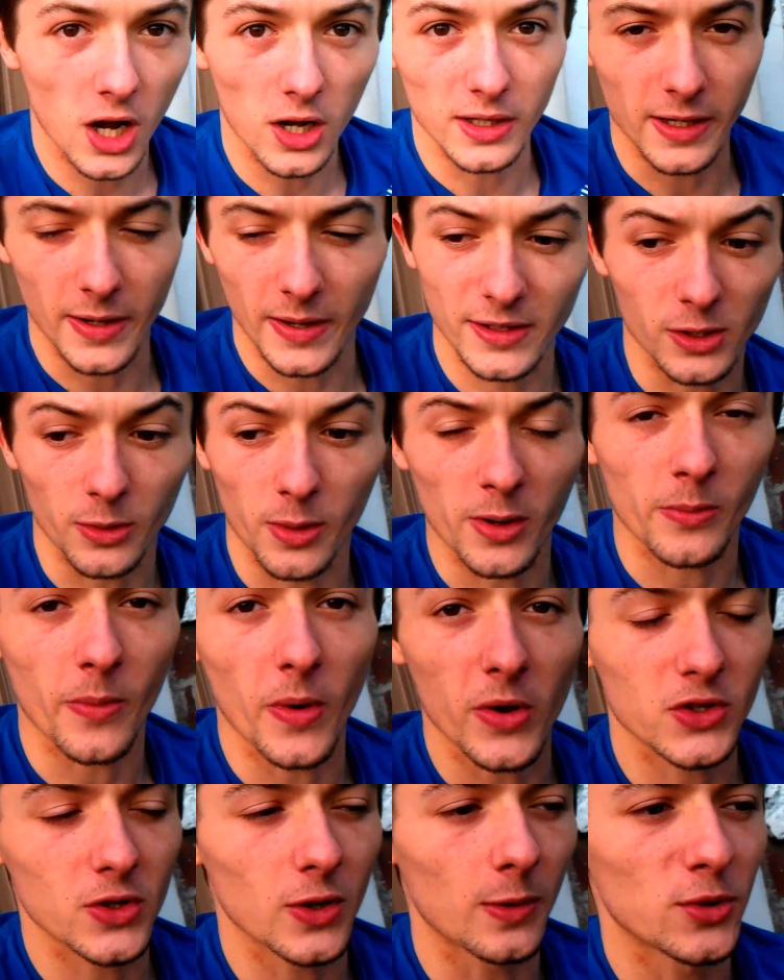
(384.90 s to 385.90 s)
It's gone now, I don't
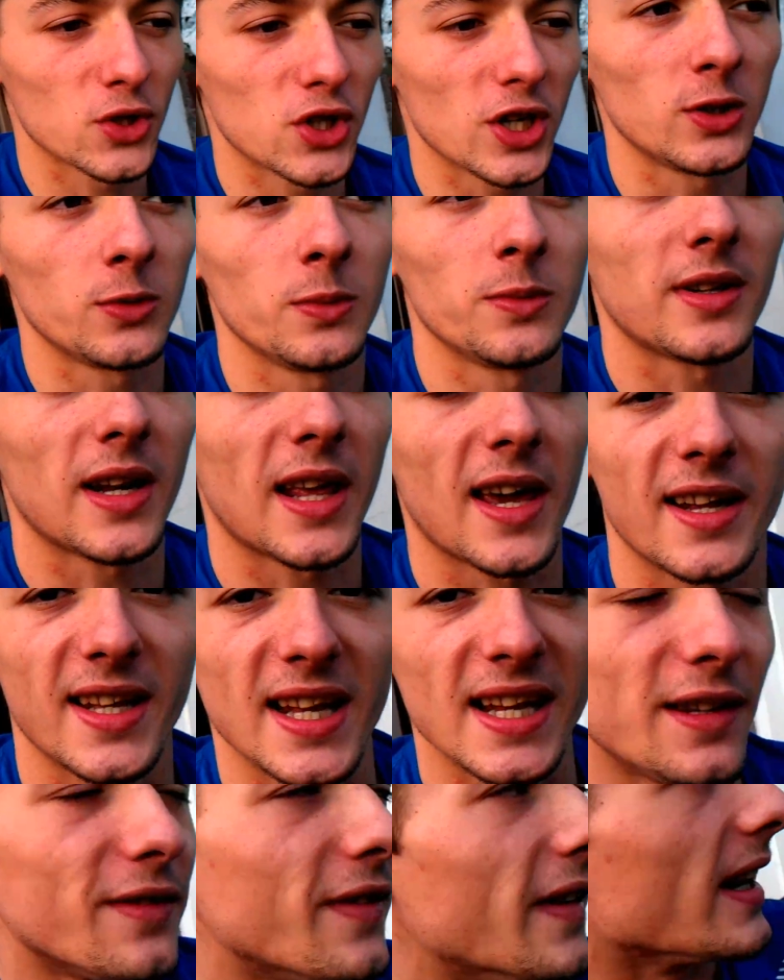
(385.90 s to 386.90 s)
know what it was, I'm shit with like
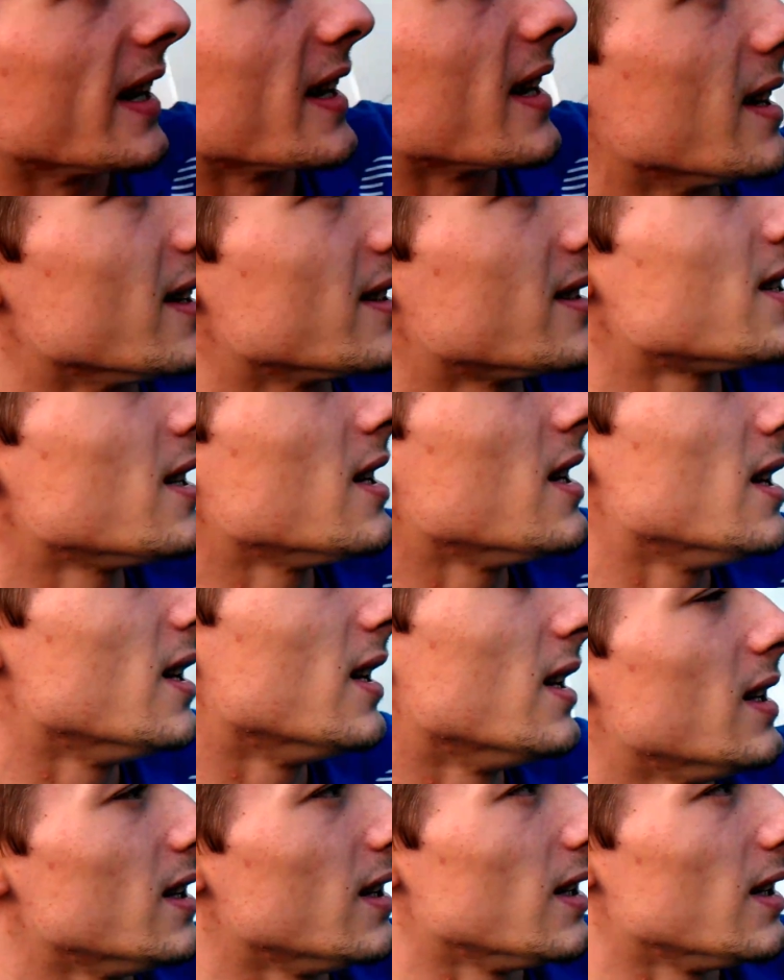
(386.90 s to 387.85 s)
identifying cars.